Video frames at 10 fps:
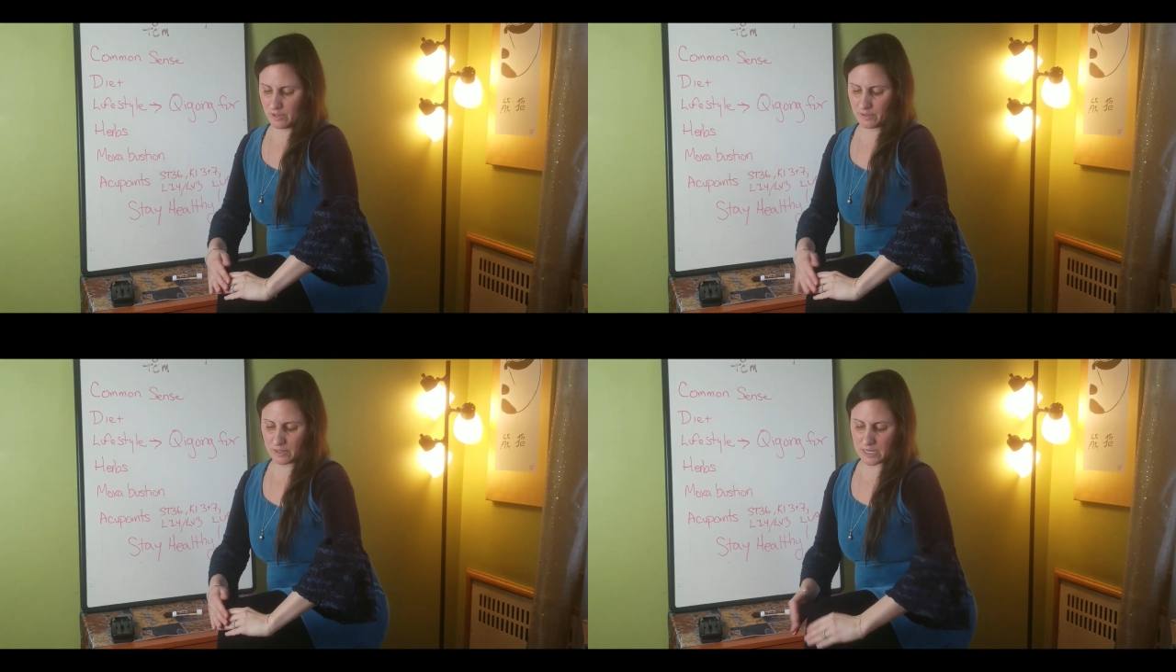
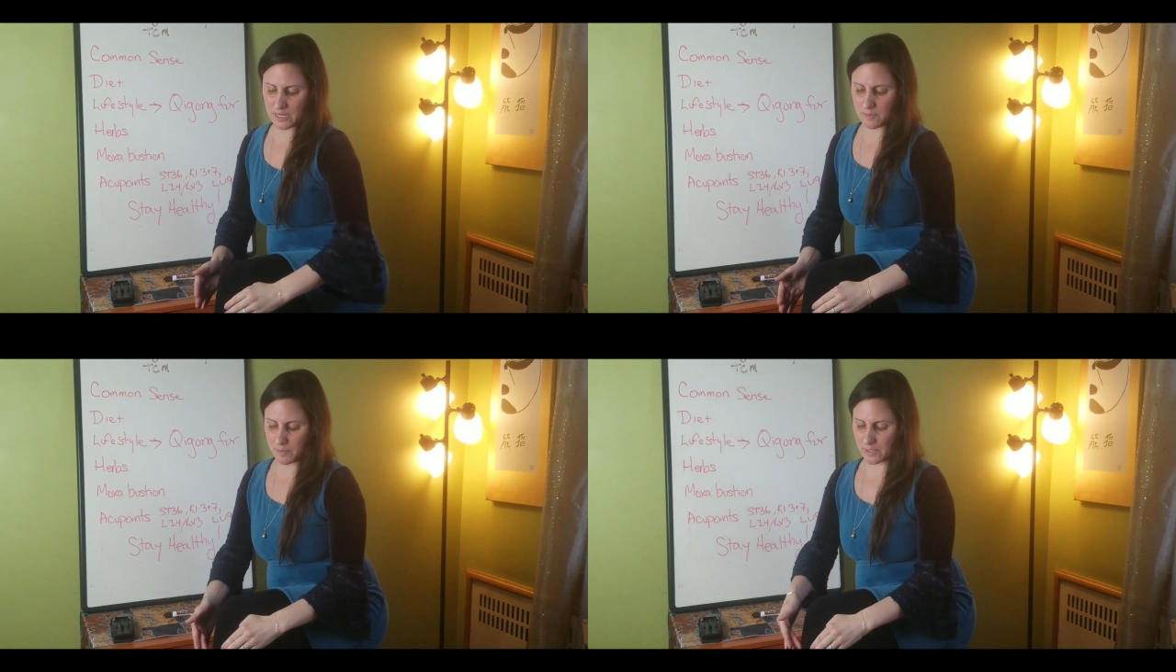the
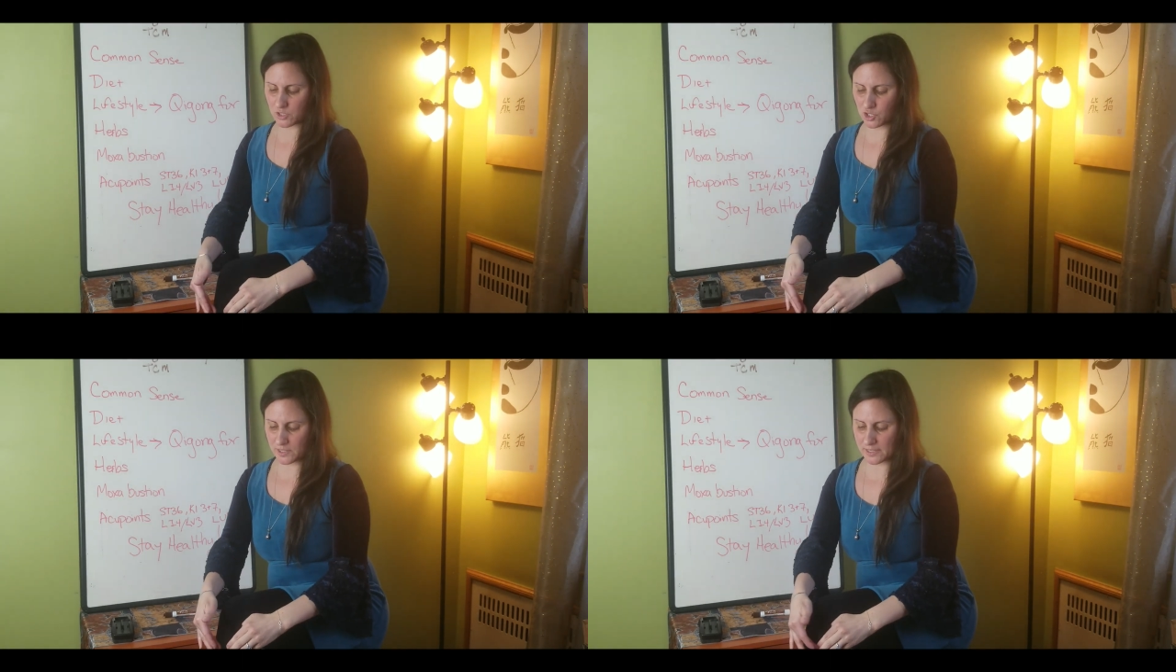knee, but
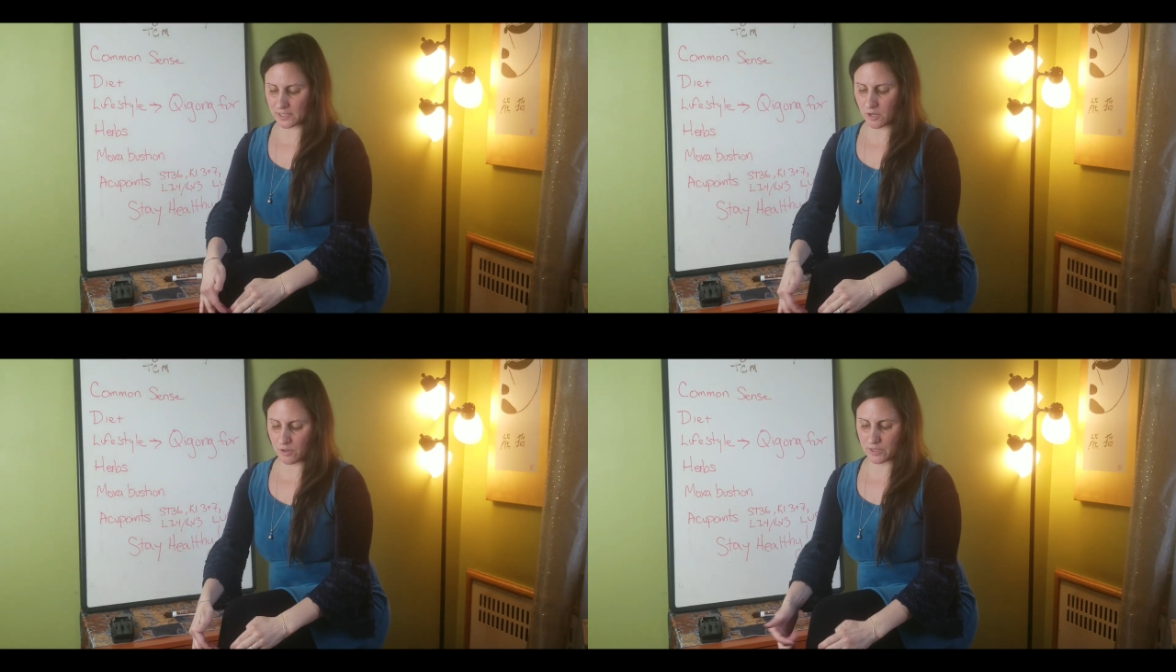
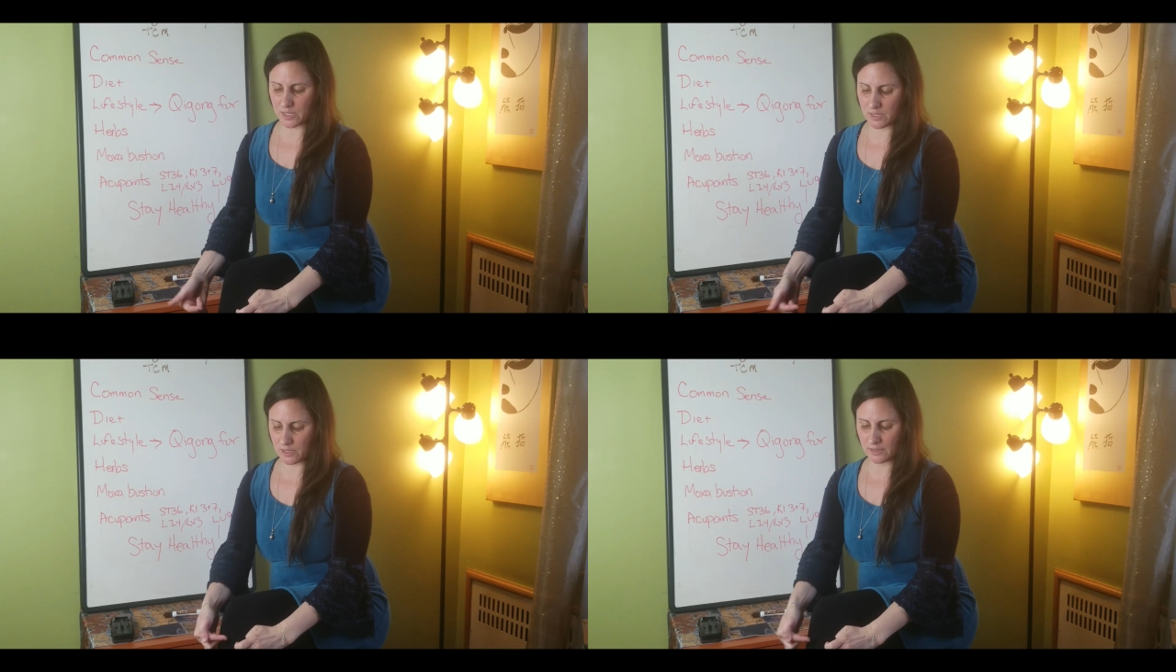just on
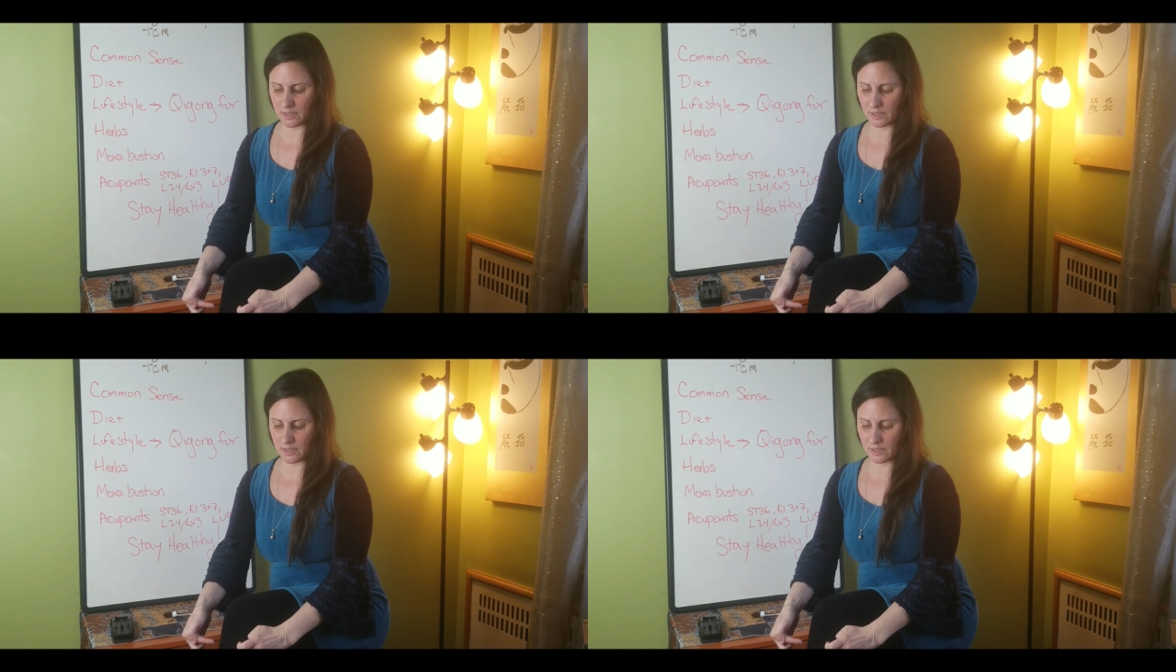the